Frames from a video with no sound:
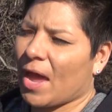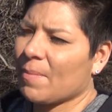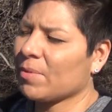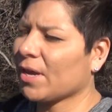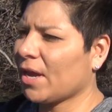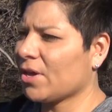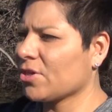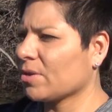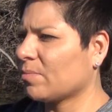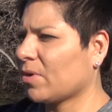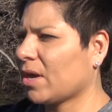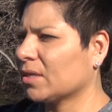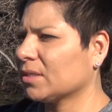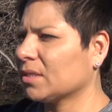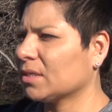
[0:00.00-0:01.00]
application
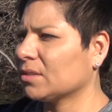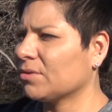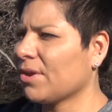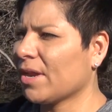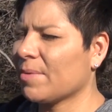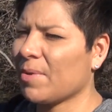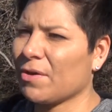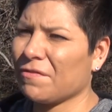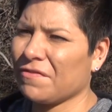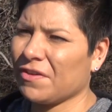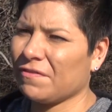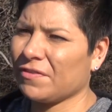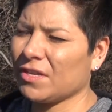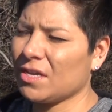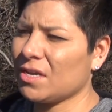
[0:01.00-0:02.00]
process, you get about
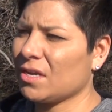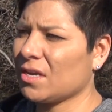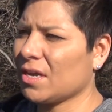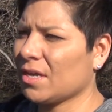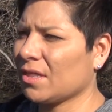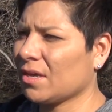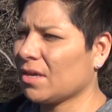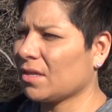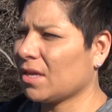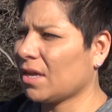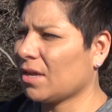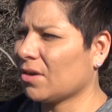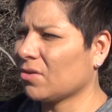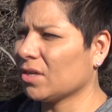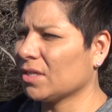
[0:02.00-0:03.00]
50, and I think they
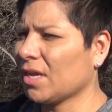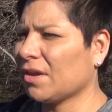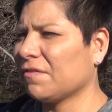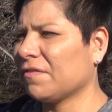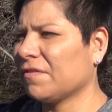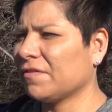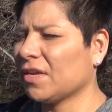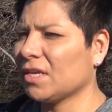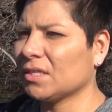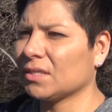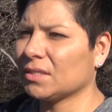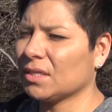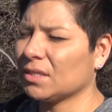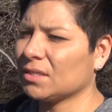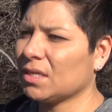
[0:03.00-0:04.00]
could only take 15 to
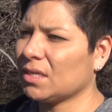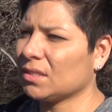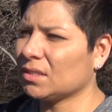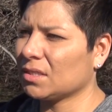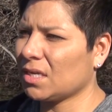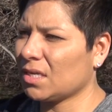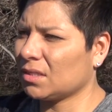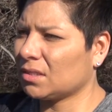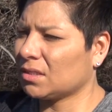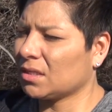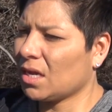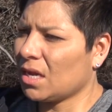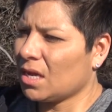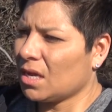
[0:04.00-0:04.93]
16 seats.